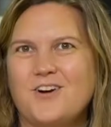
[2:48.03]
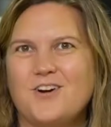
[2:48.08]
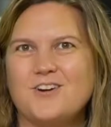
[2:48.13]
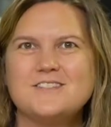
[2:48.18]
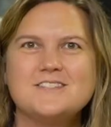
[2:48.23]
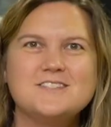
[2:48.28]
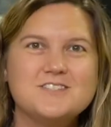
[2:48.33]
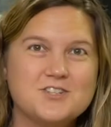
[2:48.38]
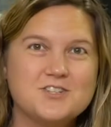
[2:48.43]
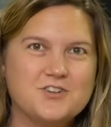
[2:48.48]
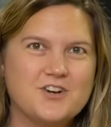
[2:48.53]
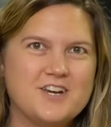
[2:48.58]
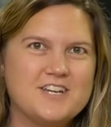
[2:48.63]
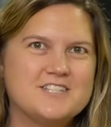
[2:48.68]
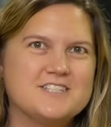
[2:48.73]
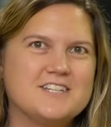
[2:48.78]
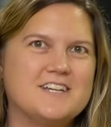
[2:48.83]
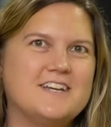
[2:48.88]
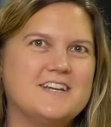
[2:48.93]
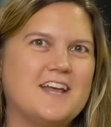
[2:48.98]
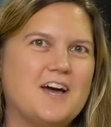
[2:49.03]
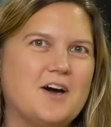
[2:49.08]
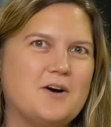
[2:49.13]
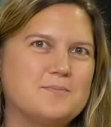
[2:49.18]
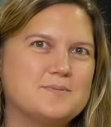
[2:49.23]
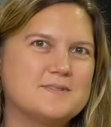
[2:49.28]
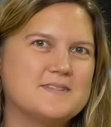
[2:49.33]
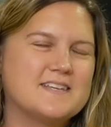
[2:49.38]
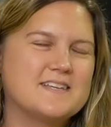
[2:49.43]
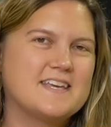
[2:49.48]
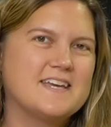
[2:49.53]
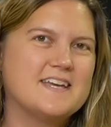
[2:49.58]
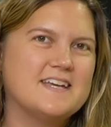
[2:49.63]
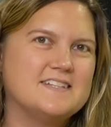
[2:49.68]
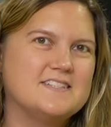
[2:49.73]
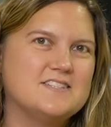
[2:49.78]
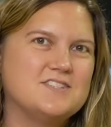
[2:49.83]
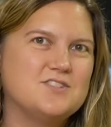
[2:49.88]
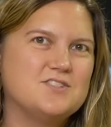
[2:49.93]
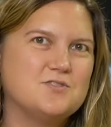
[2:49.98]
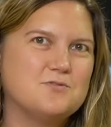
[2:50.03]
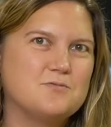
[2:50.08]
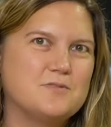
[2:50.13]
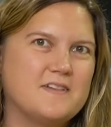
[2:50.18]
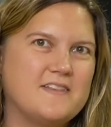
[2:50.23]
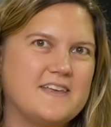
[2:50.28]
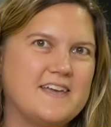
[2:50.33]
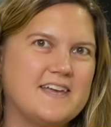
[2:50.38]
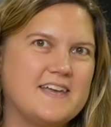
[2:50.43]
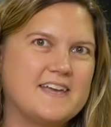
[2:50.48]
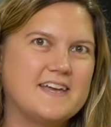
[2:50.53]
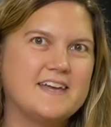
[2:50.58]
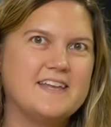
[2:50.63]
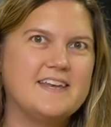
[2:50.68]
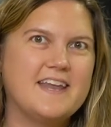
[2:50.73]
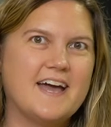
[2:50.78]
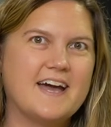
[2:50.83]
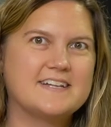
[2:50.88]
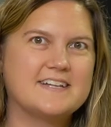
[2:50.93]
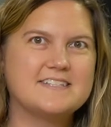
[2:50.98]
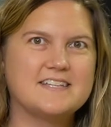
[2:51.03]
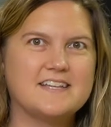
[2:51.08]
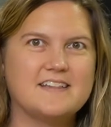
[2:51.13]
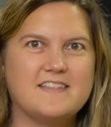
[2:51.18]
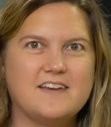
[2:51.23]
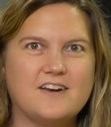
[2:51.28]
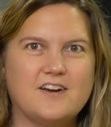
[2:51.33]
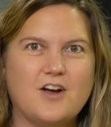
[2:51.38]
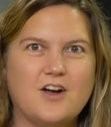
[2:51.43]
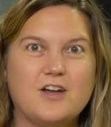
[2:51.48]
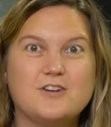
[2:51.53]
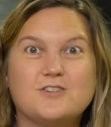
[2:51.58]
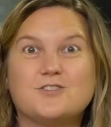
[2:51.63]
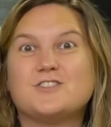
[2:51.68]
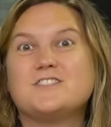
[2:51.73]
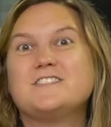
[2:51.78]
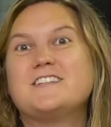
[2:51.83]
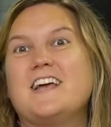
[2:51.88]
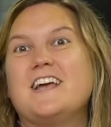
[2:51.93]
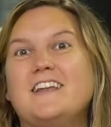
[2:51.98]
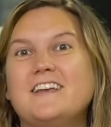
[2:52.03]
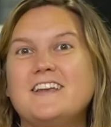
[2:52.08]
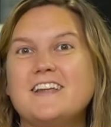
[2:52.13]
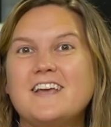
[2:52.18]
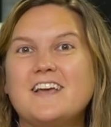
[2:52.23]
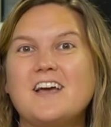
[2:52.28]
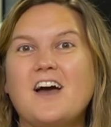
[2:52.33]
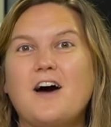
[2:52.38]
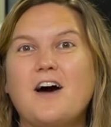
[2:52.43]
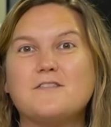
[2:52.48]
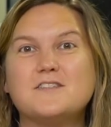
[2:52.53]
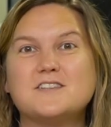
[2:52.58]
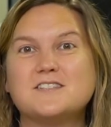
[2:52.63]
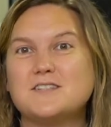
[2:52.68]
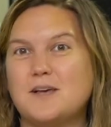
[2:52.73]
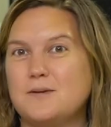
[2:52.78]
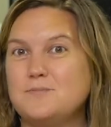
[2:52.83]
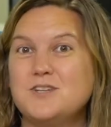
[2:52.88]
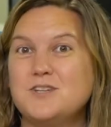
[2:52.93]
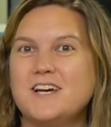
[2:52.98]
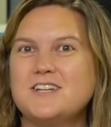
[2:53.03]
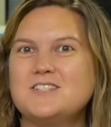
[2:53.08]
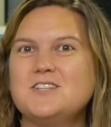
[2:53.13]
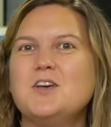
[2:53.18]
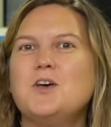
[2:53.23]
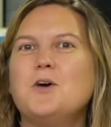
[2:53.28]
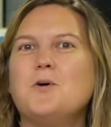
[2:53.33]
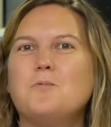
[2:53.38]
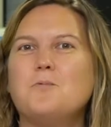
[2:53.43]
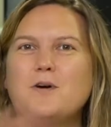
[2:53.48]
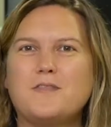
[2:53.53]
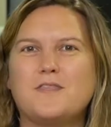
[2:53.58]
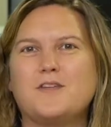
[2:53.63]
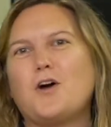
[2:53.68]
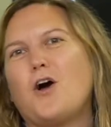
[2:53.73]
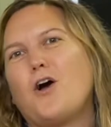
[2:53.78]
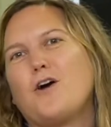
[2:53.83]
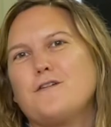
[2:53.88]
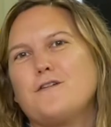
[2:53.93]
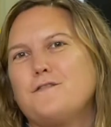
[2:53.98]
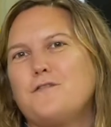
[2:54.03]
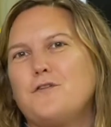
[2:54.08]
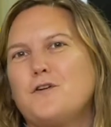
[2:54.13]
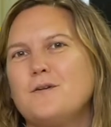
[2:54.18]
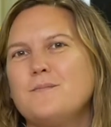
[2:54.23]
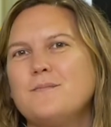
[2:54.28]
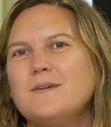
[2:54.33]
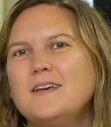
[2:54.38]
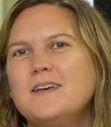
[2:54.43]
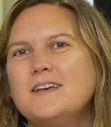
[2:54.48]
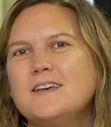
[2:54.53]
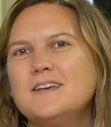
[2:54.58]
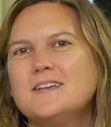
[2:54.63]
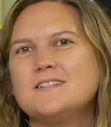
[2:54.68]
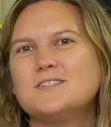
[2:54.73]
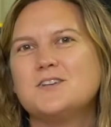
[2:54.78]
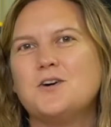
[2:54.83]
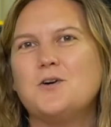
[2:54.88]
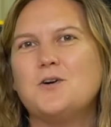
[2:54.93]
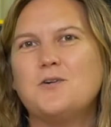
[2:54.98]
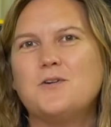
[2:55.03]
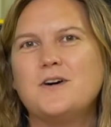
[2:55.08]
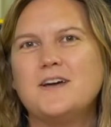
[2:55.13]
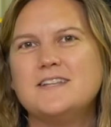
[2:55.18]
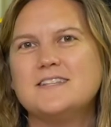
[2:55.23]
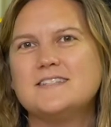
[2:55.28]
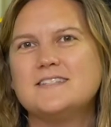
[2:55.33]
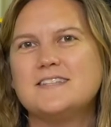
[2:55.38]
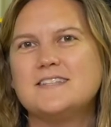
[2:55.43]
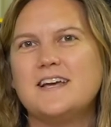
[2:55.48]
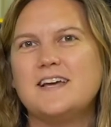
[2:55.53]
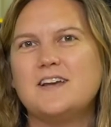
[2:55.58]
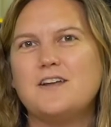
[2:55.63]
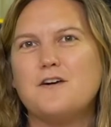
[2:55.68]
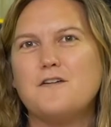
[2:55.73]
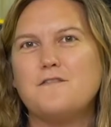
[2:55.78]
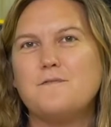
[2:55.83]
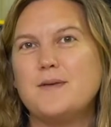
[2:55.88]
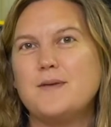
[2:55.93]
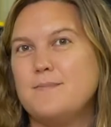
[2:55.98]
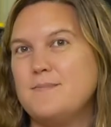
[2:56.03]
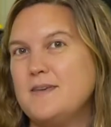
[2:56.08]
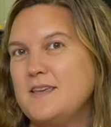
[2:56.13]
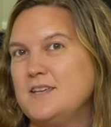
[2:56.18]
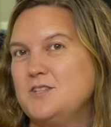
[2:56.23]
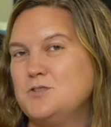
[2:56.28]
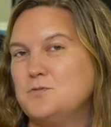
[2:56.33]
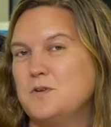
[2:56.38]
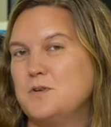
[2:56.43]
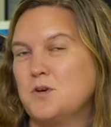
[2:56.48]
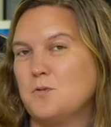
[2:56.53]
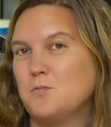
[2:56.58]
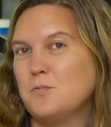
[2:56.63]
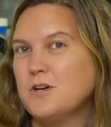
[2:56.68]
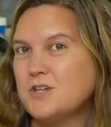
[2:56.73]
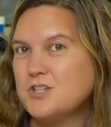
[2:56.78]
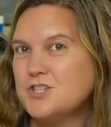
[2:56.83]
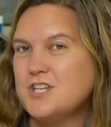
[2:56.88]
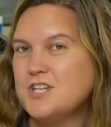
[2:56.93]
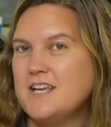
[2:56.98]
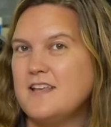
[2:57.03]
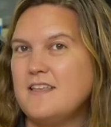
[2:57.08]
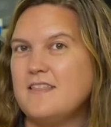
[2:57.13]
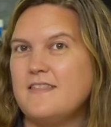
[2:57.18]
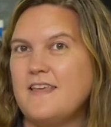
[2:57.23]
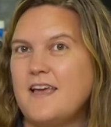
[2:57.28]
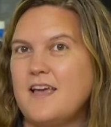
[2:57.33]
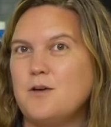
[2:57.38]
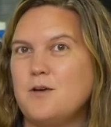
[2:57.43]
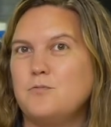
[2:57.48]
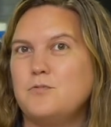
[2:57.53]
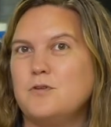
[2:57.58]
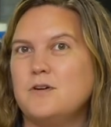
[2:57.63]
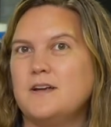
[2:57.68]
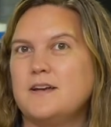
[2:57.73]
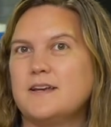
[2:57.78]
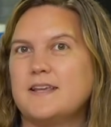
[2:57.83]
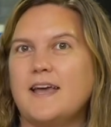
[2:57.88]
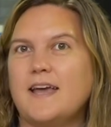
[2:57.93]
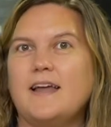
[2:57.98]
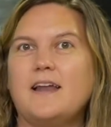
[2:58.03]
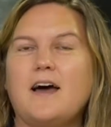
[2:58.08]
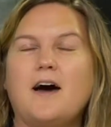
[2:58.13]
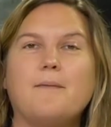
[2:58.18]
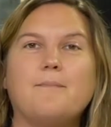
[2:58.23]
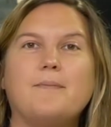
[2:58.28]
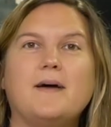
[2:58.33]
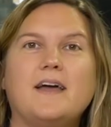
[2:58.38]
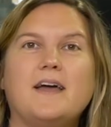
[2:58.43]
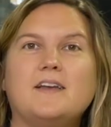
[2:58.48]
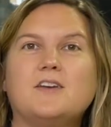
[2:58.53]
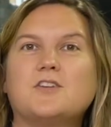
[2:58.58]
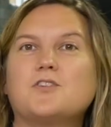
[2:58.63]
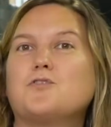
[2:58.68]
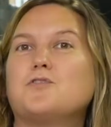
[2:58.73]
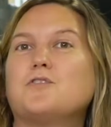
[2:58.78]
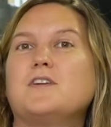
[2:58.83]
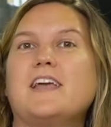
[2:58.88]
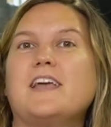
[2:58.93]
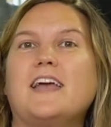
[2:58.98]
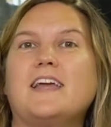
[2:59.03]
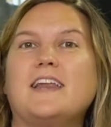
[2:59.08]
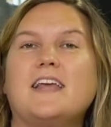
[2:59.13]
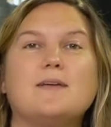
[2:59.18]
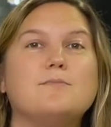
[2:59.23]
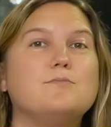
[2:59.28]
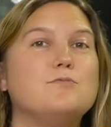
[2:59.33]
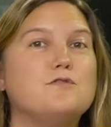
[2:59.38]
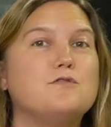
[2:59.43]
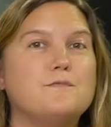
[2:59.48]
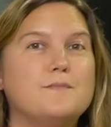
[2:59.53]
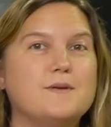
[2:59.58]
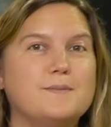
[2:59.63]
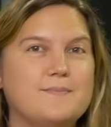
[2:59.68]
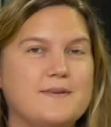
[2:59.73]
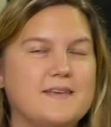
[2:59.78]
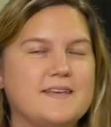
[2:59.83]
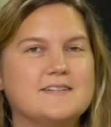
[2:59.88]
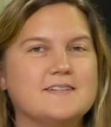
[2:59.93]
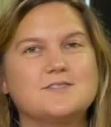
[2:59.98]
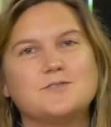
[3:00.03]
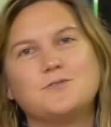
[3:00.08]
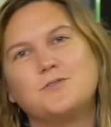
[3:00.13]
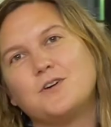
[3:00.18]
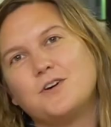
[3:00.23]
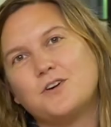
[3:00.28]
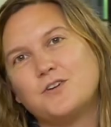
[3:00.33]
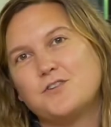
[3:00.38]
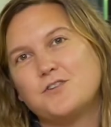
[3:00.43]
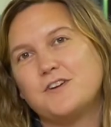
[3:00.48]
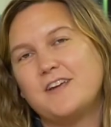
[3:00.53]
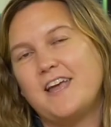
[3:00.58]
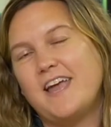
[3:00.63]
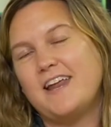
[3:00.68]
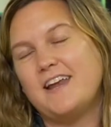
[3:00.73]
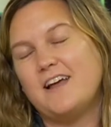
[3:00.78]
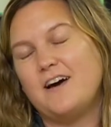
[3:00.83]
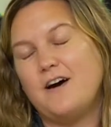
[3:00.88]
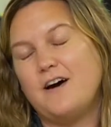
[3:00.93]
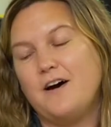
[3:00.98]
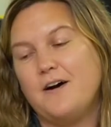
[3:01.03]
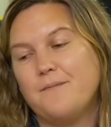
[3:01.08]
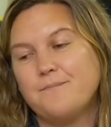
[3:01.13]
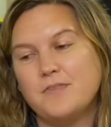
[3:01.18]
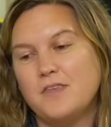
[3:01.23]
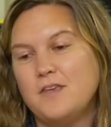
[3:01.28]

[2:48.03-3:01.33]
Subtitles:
Arts integration helps the kids to really connect their understanding of a subject with an art form. So instead of maybe doing a worksheet, they would get up and create a movement piece or create a